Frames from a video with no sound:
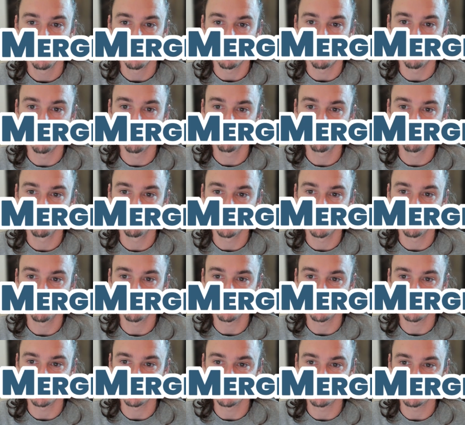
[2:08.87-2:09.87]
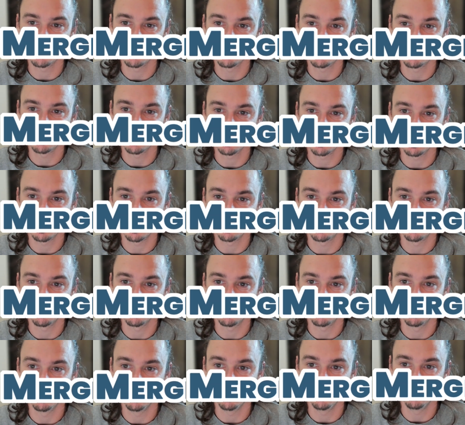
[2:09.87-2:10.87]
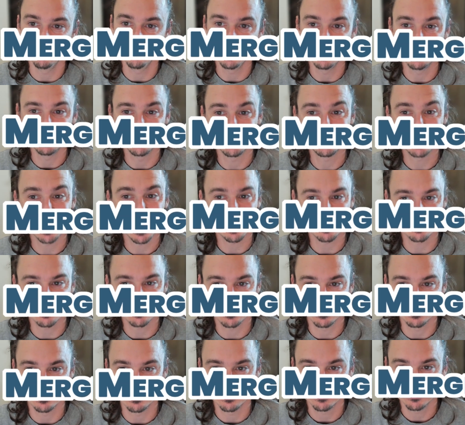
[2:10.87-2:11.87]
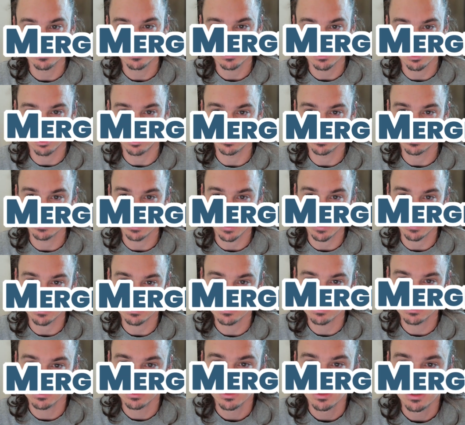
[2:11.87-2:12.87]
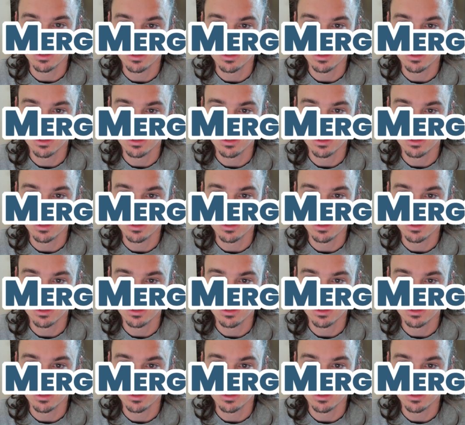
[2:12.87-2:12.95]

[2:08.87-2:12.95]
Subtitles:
or for both existing and newly detected contacts.